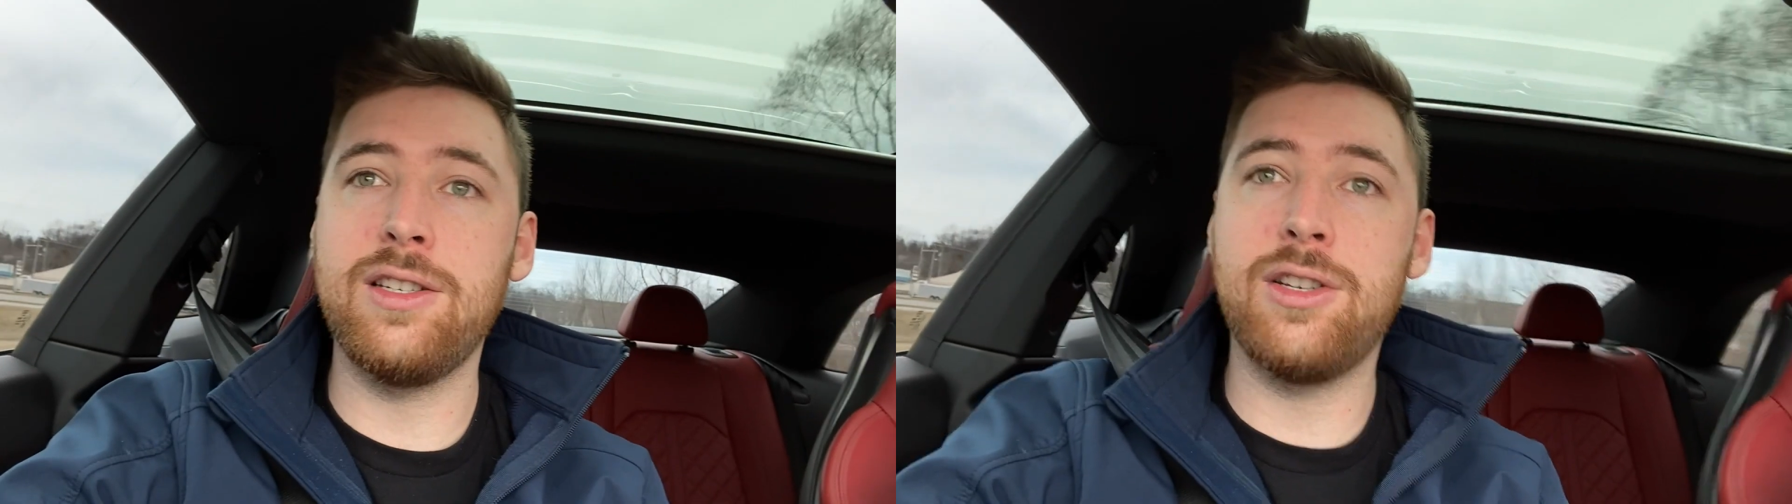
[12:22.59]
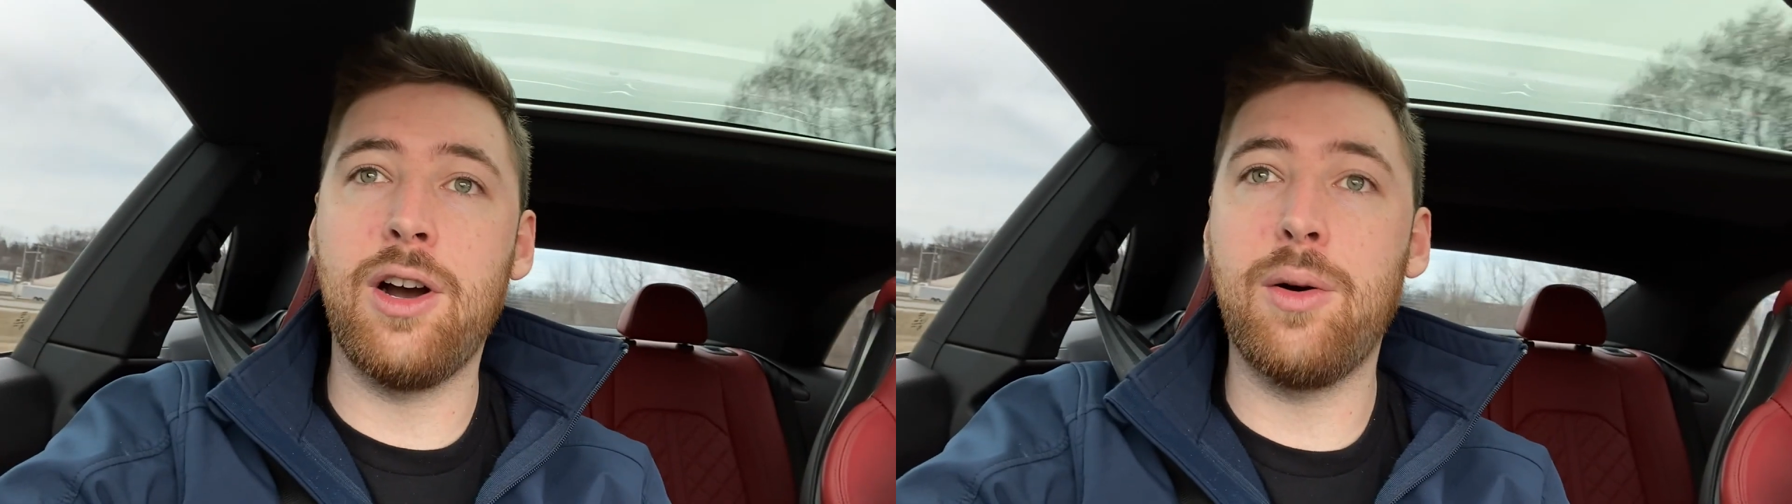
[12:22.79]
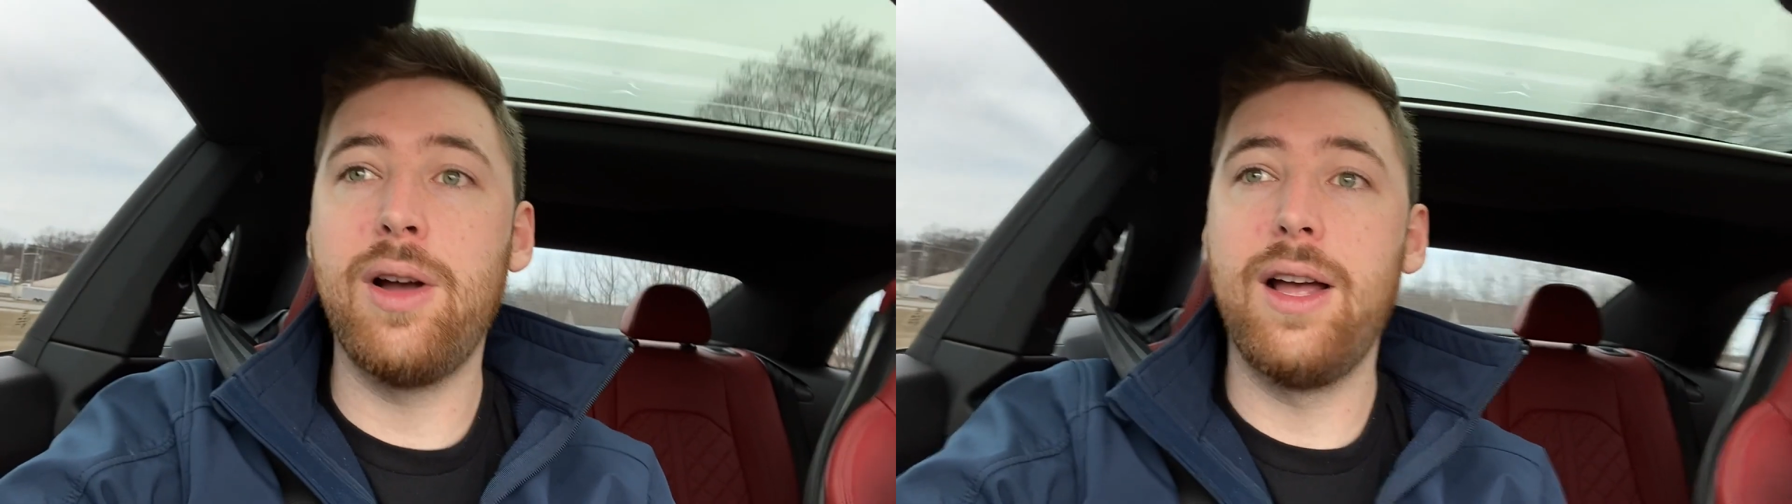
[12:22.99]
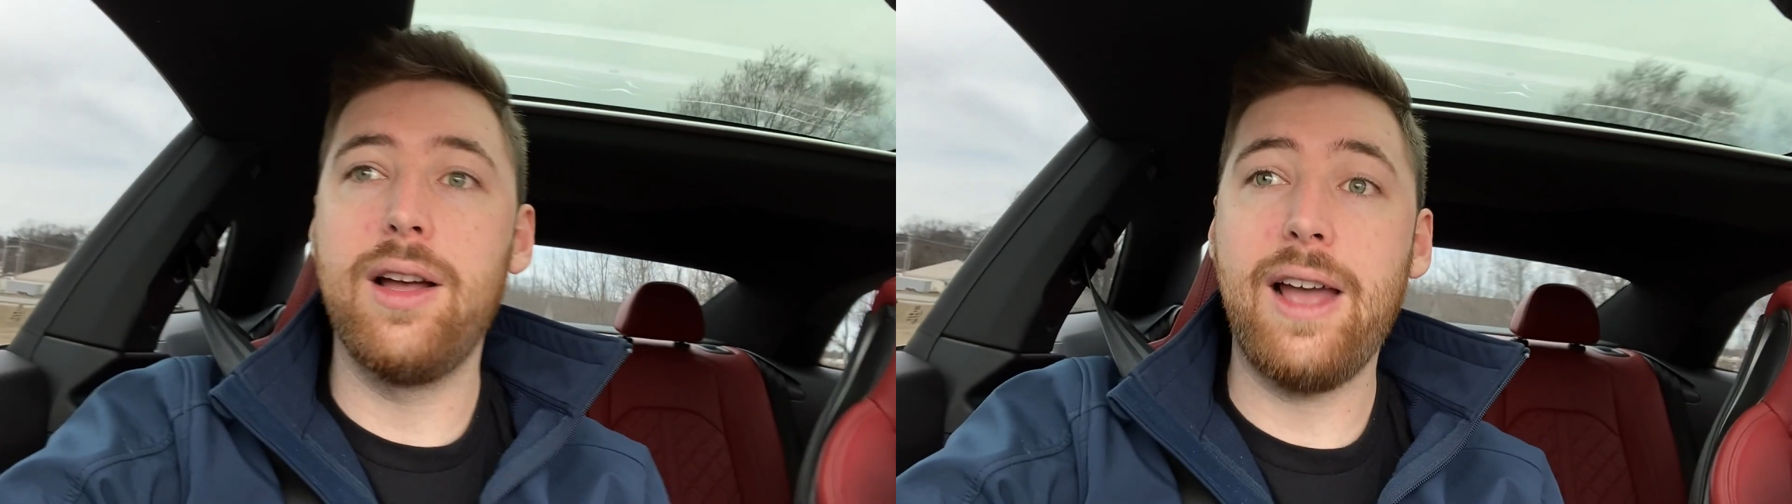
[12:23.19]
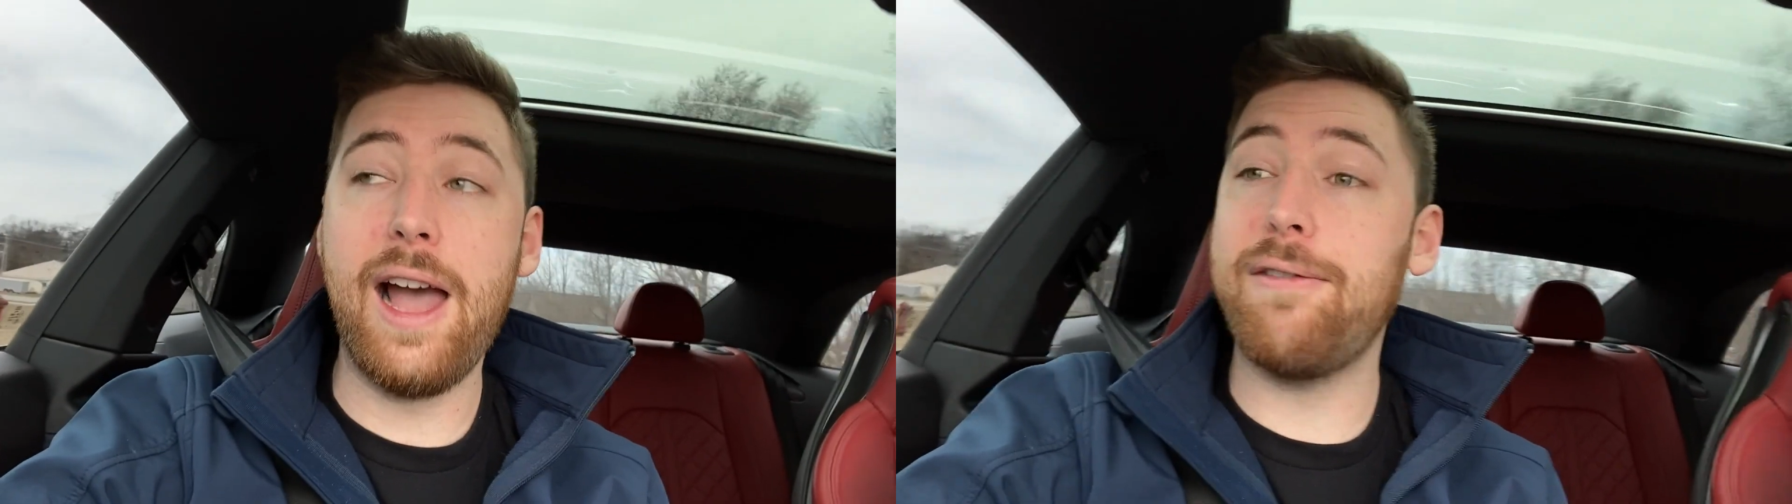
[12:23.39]
so
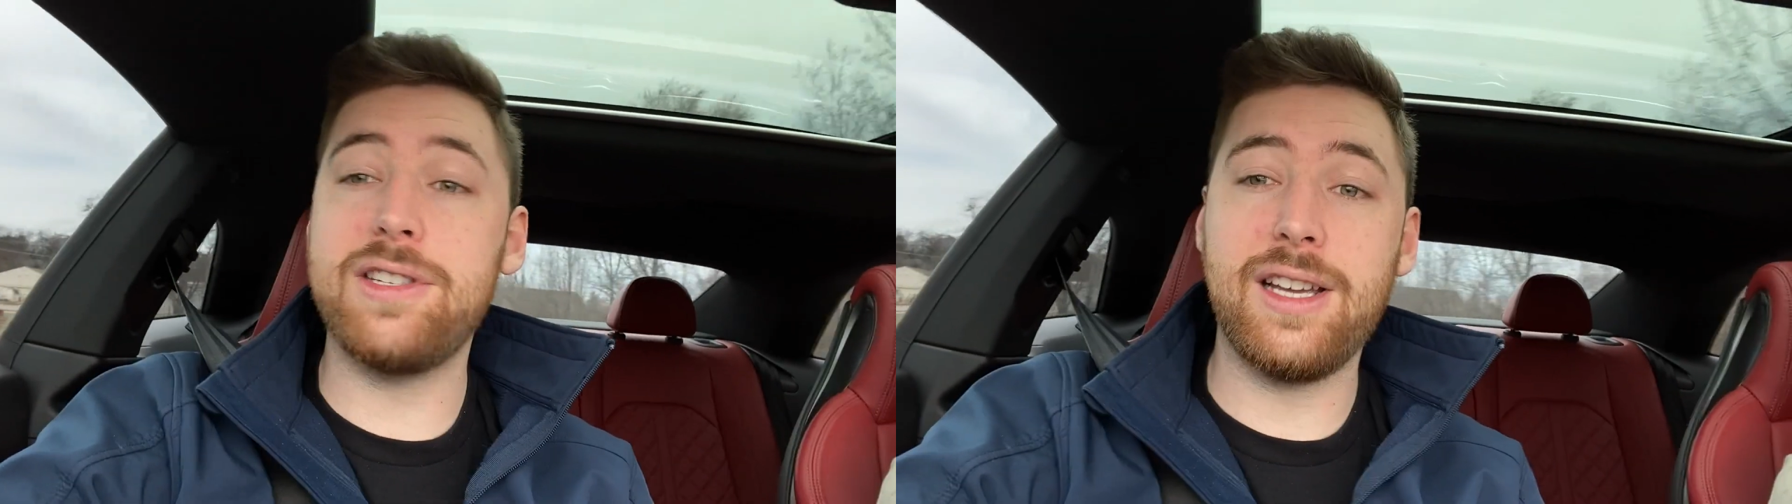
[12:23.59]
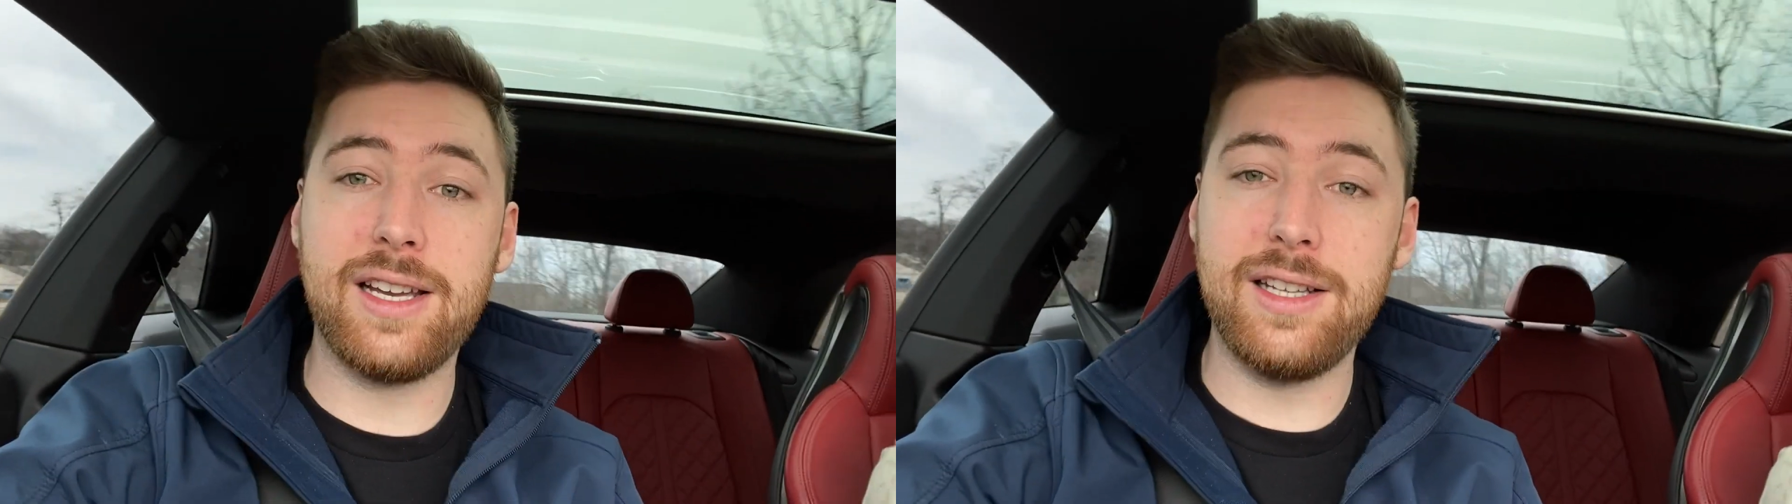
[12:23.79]
half a second